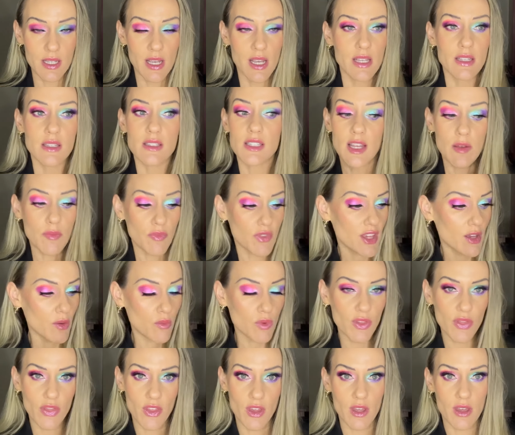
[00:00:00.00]
Same thing
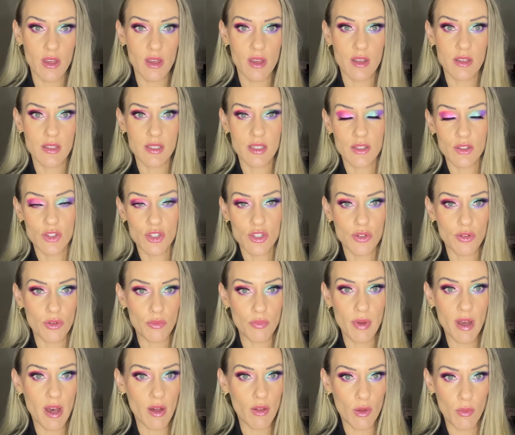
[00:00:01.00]
with the Ascension
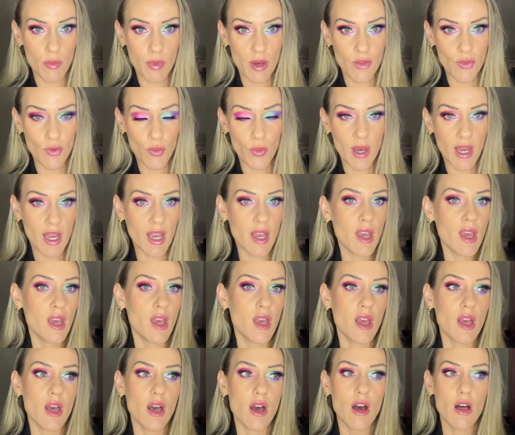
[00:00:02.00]
palette, by the way.
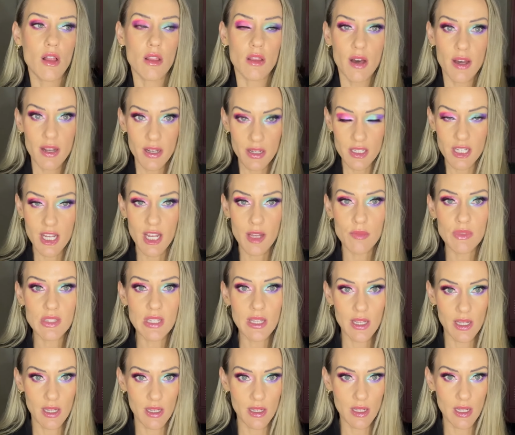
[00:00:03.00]
A lot of times
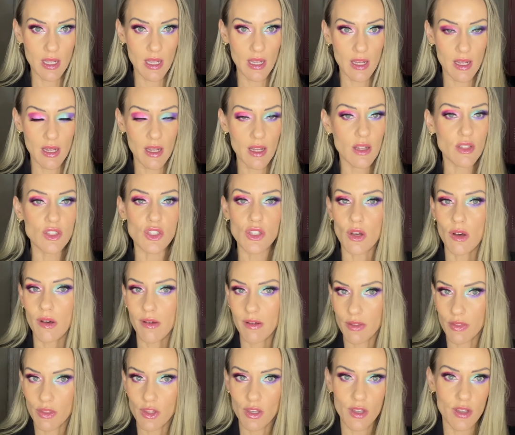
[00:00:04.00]
indie, it's all
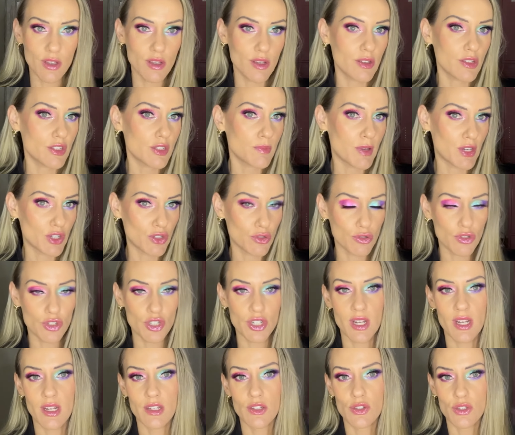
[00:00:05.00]
in the special
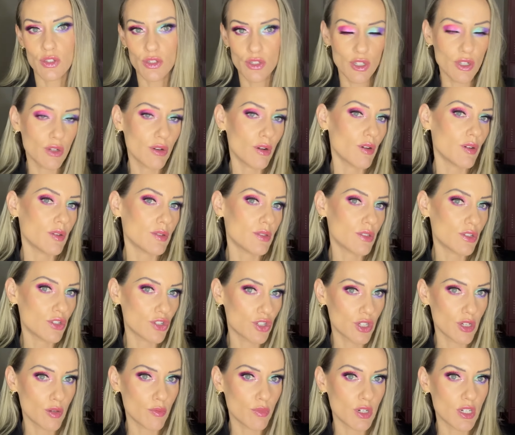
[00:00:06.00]
shades, the duos, the
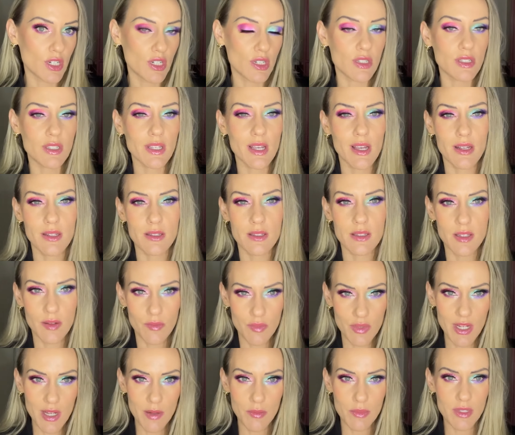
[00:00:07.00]
shimmers, and
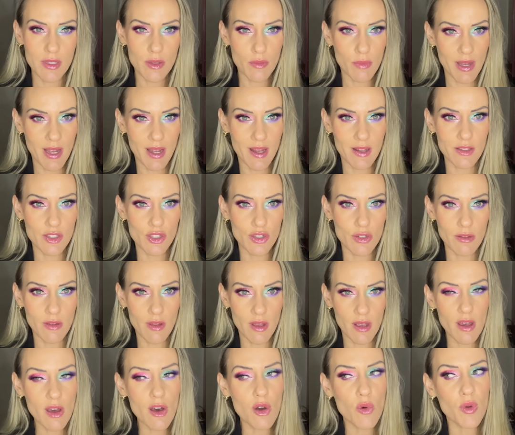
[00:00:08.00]
sometimes the mattes are
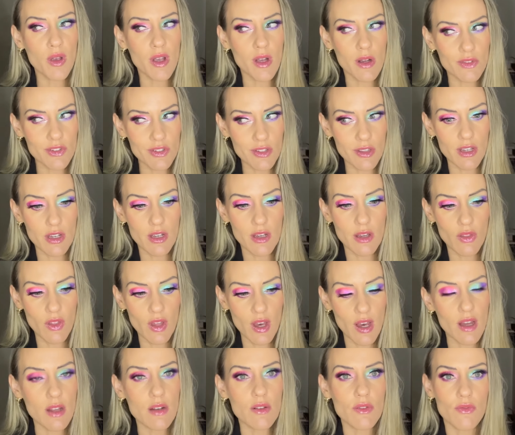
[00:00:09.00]
like, oh, we overlook
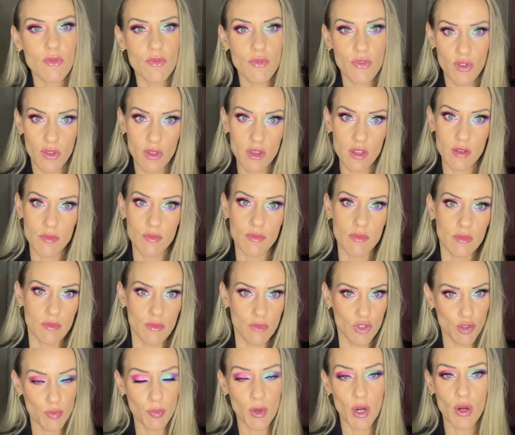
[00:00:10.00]
that for the
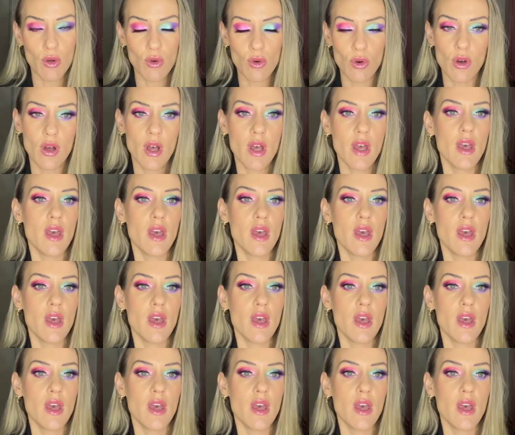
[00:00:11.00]
sparkle.